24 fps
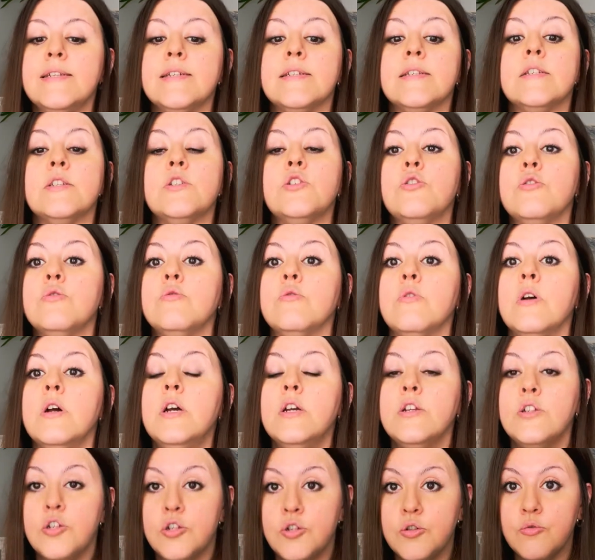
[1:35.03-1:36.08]
to
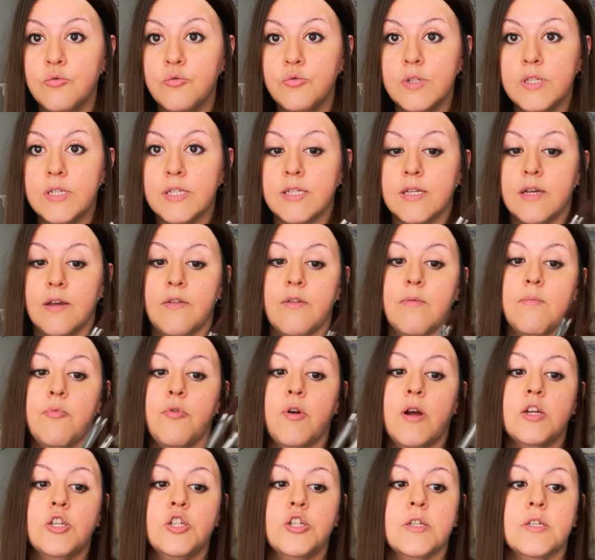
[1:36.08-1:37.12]
choose the
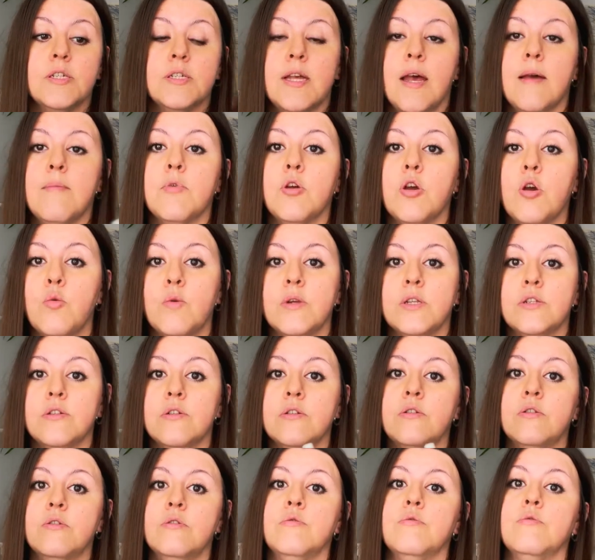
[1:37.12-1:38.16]
brushes I'm going to
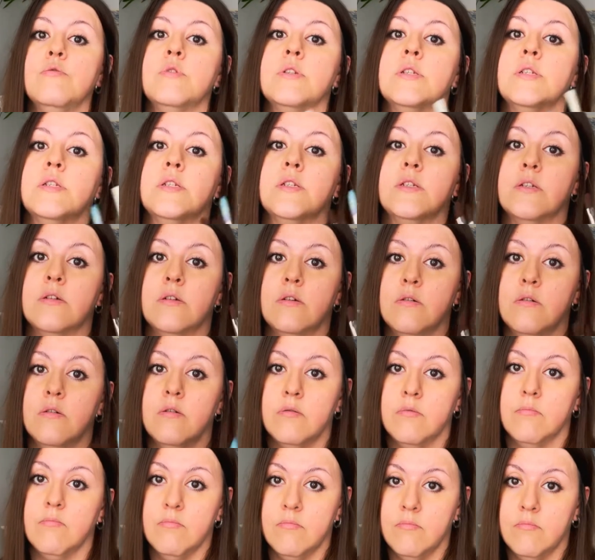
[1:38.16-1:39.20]
use
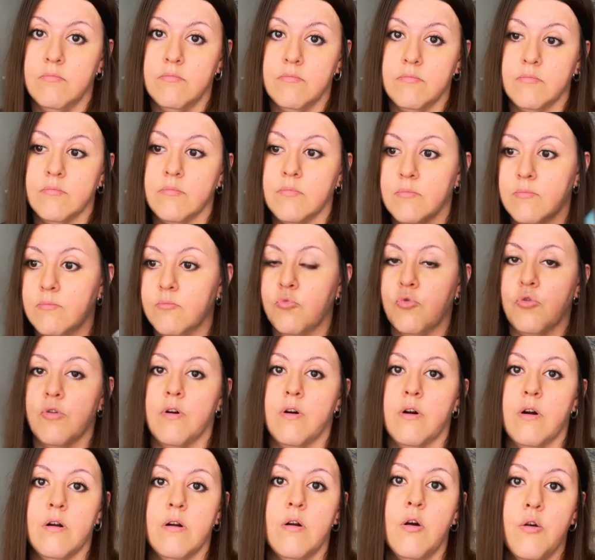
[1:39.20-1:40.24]

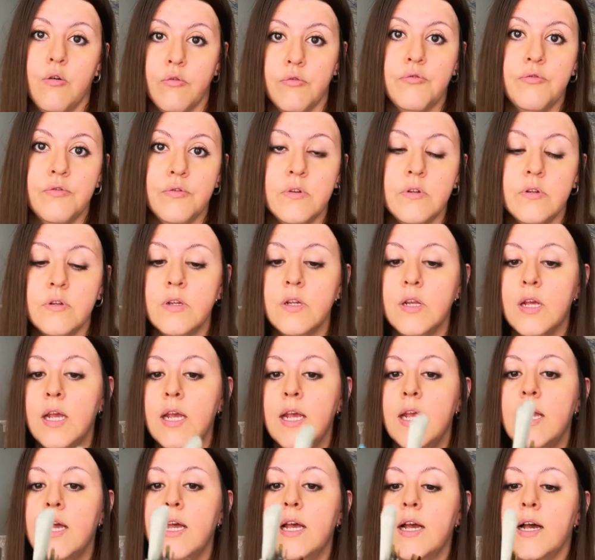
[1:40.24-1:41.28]
more often.
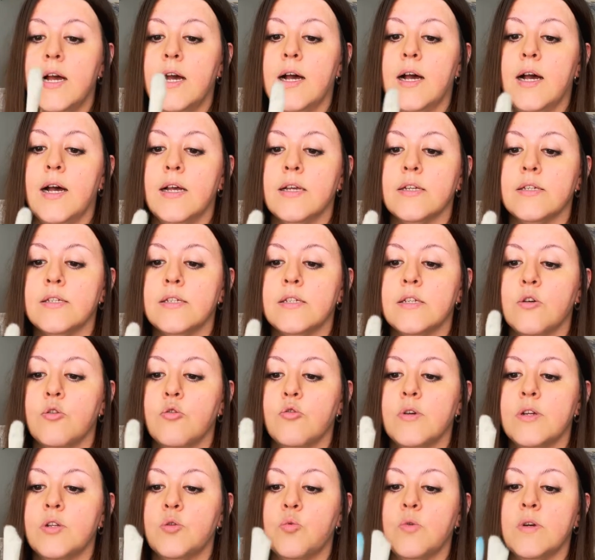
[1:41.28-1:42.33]

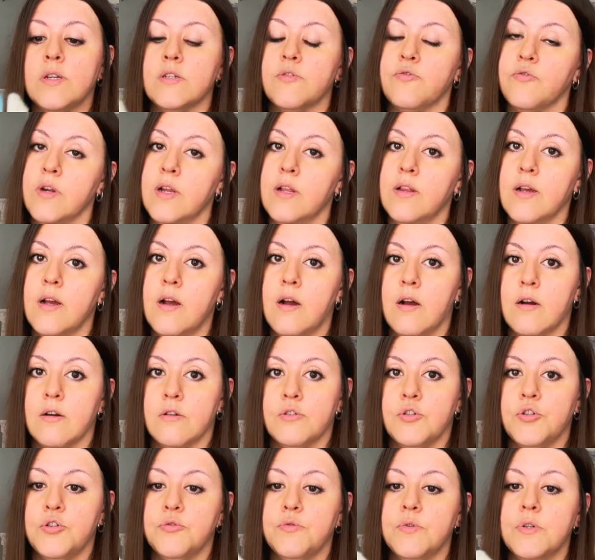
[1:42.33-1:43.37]
So it was really
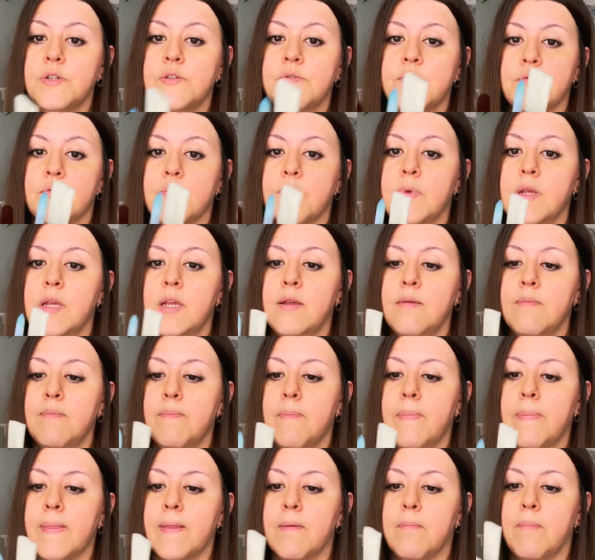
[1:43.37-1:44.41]
hard choice for me,
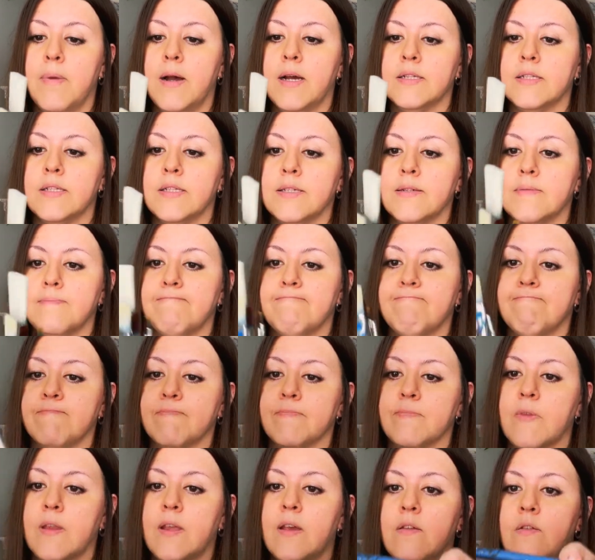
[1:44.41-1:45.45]
but
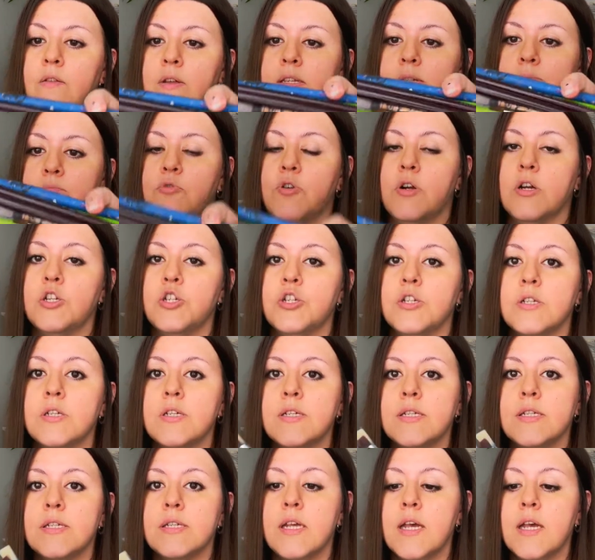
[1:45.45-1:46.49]
these brushes